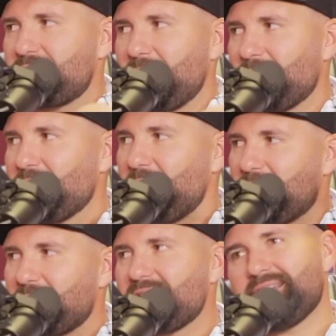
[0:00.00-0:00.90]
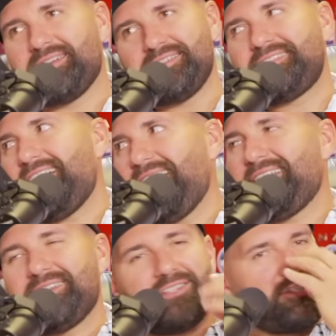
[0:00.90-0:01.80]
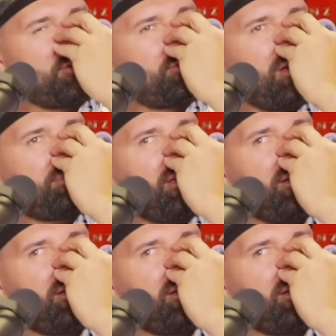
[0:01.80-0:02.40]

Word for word: Remember the one where he's on his side and the chin strap's like, on